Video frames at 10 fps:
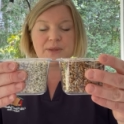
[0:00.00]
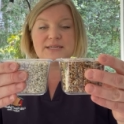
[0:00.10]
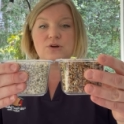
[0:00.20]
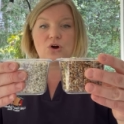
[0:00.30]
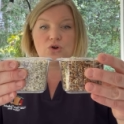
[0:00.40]

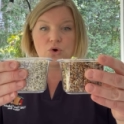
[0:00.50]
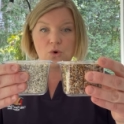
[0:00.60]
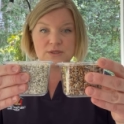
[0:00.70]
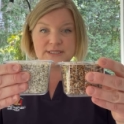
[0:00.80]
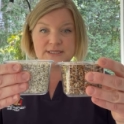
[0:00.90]
is our
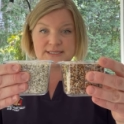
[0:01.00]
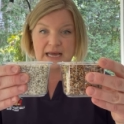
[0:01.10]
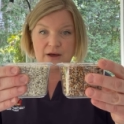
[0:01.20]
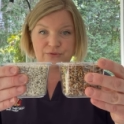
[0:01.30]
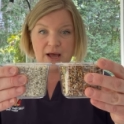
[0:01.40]
golden
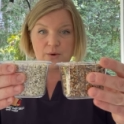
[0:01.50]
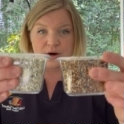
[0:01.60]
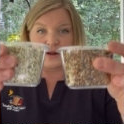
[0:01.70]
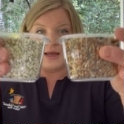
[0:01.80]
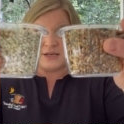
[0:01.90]

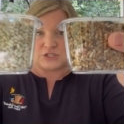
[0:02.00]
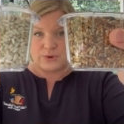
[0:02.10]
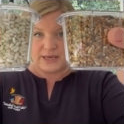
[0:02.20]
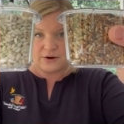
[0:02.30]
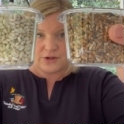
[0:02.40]
safflower. So
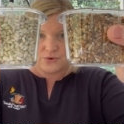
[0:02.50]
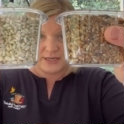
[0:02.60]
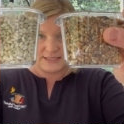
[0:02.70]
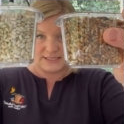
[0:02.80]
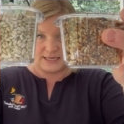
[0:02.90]
here you
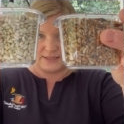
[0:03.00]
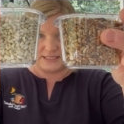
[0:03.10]
can see the